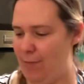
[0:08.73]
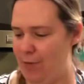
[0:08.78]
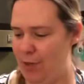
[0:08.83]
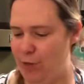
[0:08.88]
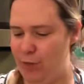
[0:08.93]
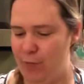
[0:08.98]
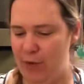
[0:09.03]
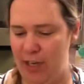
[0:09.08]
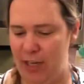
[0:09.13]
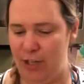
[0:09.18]

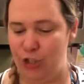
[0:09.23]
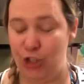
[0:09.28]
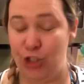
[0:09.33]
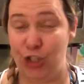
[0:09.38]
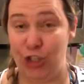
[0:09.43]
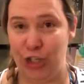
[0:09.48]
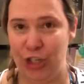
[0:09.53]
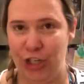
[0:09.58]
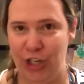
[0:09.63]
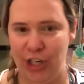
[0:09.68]
You need
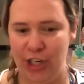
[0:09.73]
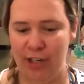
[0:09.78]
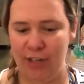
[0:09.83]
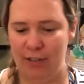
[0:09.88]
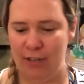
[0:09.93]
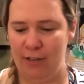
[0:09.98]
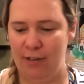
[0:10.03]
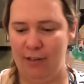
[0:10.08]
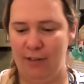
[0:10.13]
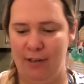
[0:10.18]
sugar,
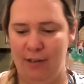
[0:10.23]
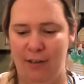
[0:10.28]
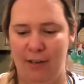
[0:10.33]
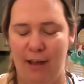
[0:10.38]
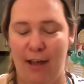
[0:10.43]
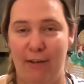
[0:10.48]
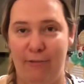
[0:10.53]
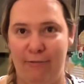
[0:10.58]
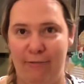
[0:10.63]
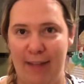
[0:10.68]

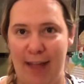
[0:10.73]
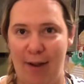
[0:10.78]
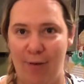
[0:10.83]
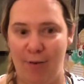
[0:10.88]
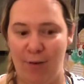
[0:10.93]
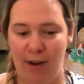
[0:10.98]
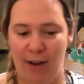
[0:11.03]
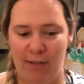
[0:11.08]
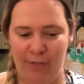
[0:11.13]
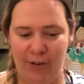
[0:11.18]
a
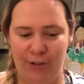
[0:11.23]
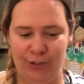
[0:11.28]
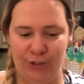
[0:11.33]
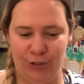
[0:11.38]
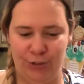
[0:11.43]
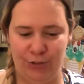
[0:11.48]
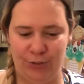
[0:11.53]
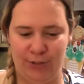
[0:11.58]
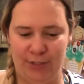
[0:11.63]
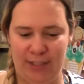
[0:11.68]
flour of your
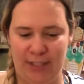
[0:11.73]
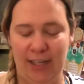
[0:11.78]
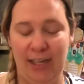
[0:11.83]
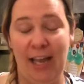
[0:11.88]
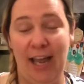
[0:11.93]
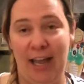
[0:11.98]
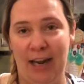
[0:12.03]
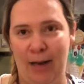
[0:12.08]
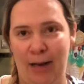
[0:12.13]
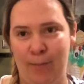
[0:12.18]
choosing, and a